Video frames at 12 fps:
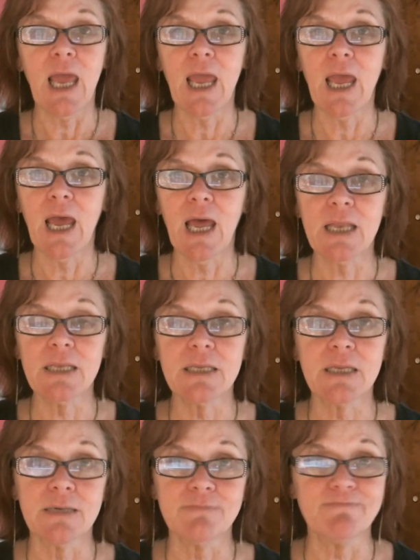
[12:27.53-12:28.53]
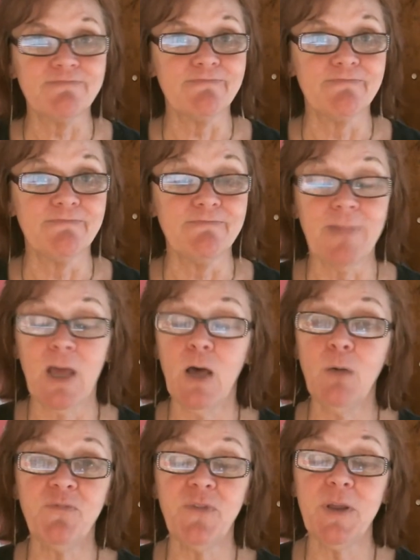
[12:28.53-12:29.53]
and
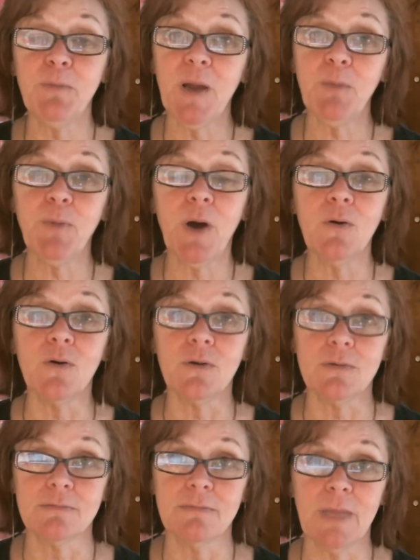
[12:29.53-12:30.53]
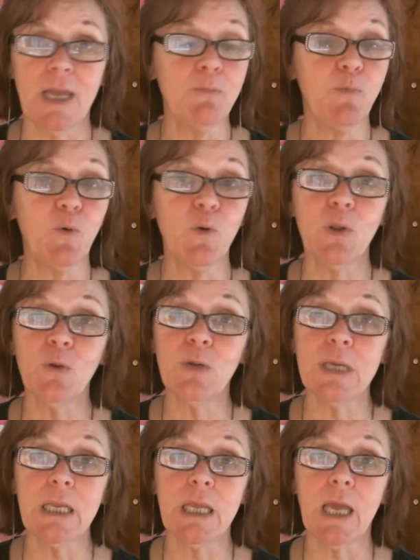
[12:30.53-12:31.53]
help feed my puggle and poor little
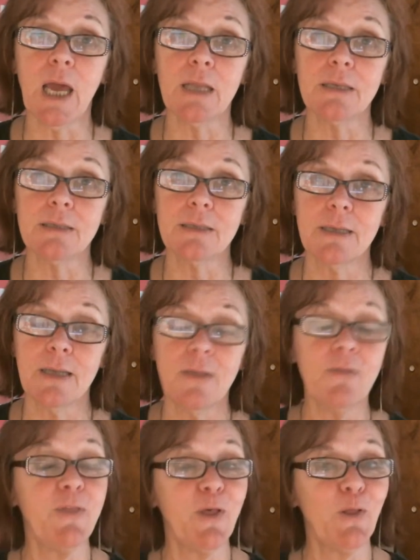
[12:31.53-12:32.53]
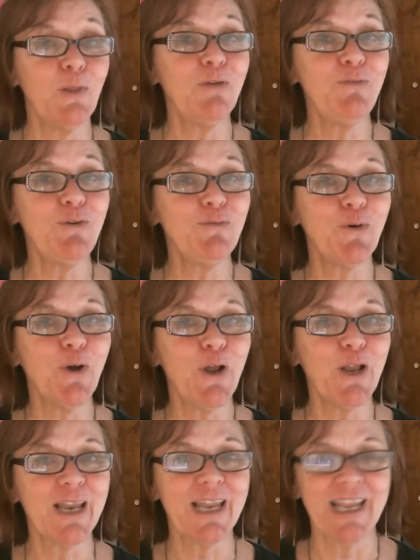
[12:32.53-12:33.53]
kitty cat. They'll love you for
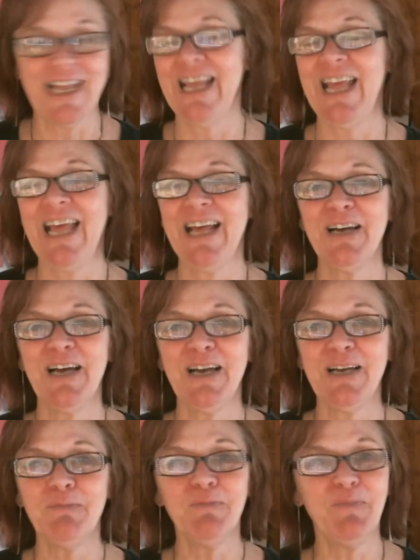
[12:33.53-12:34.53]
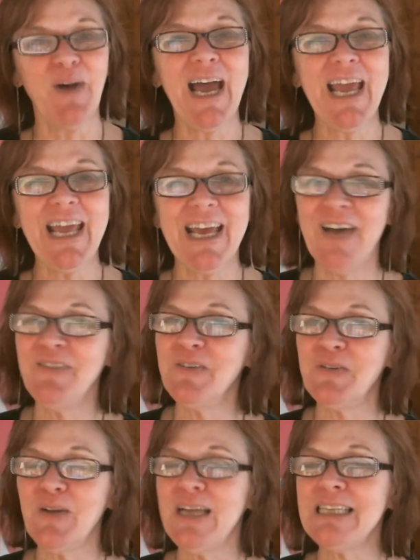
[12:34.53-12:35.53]
it. Bye. Have a
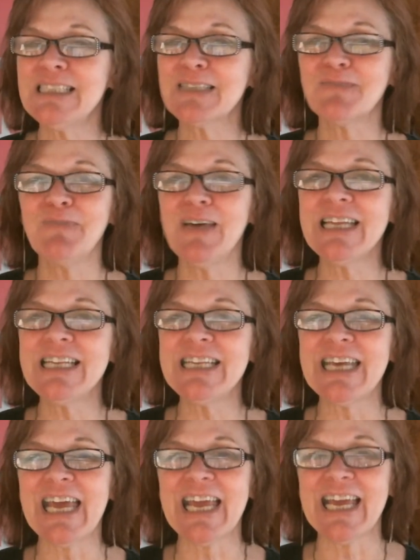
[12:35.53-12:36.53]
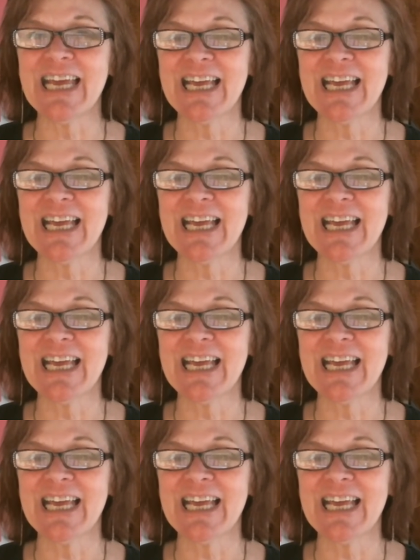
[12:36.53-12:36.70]
great smelling day.